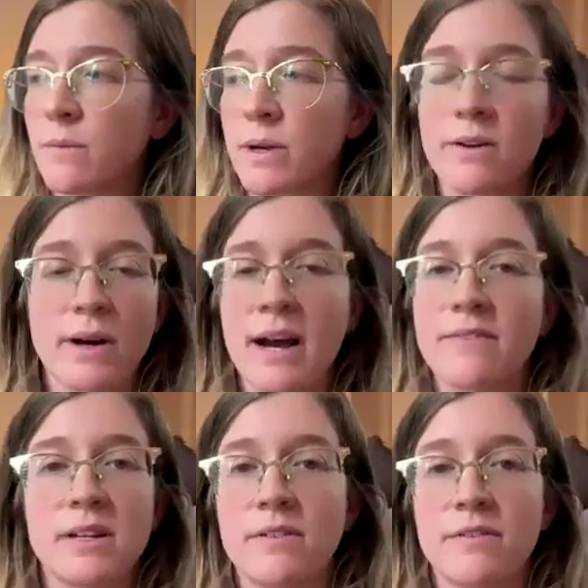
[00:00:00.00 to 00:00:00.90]
we don't
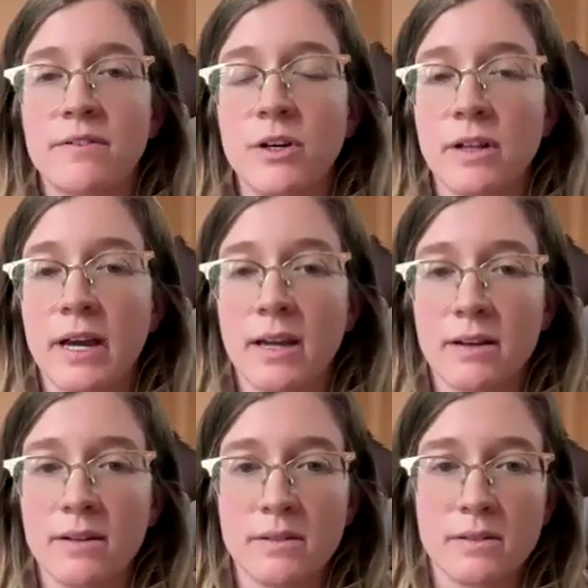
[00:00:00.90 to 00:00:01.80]
have to ever feel
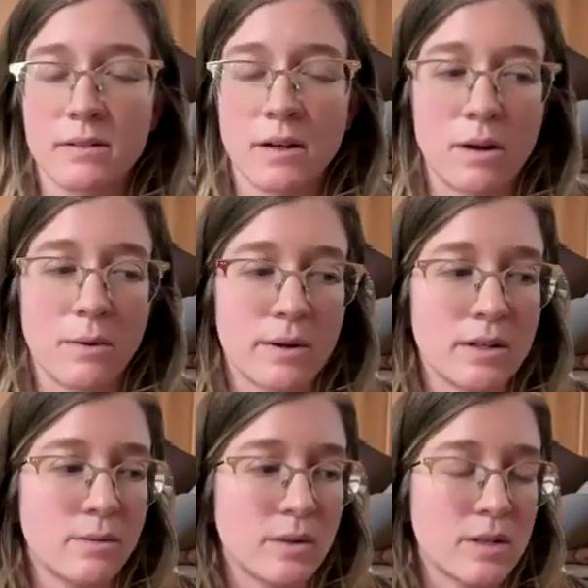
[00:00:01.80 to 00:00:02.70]
like, oh,
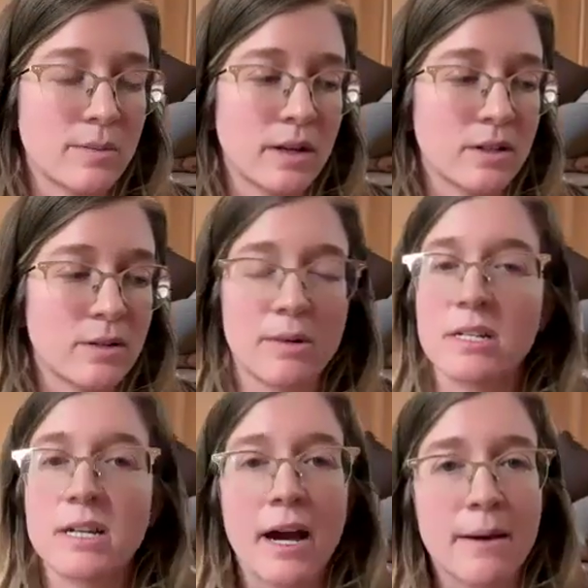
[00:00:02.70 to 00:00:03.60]
we're spending too much